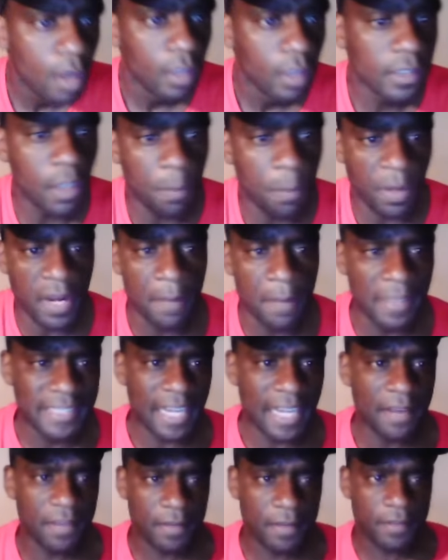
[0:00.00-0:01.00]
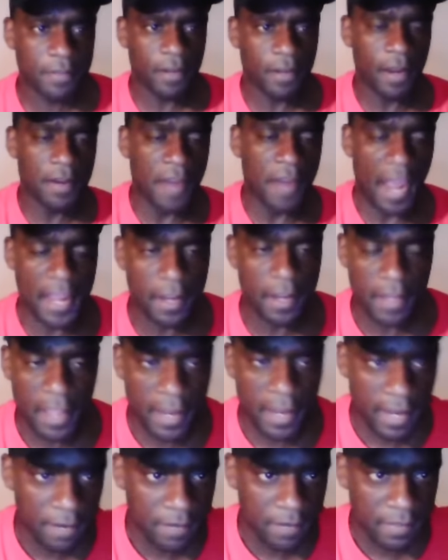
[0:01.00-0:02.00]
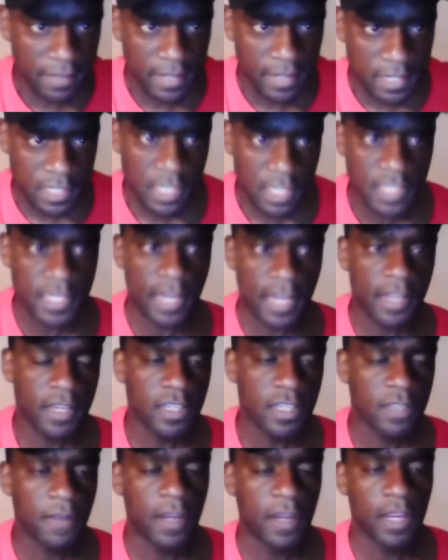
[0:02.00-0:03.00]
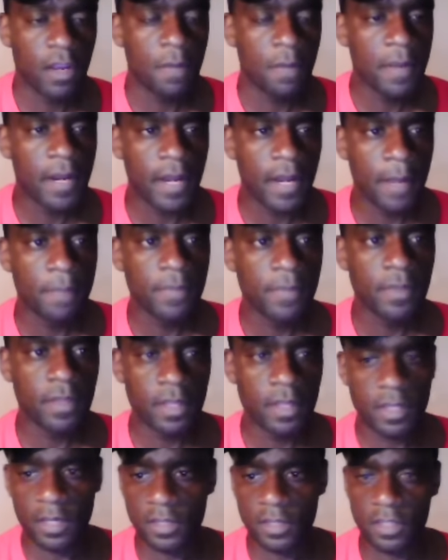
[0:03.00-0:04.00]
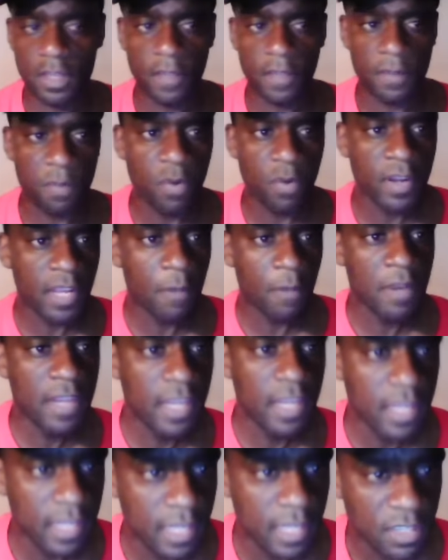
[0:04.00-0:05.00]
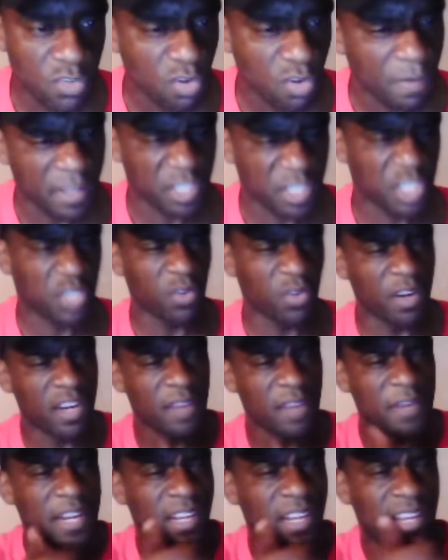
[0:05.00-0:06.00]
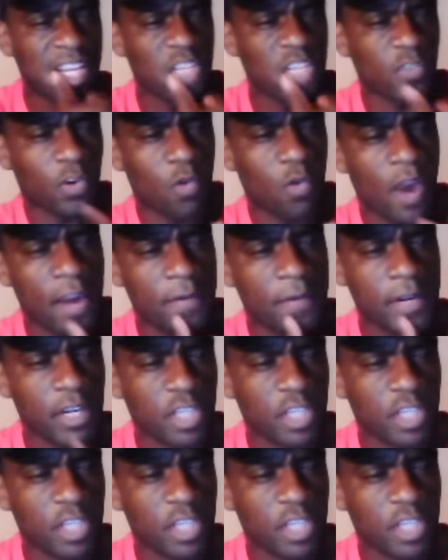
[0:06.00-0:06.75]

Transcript: So pretty much I done annihilated everything that she said in this video. But um, th there's another point that we need to get to about extraordinary claims requiring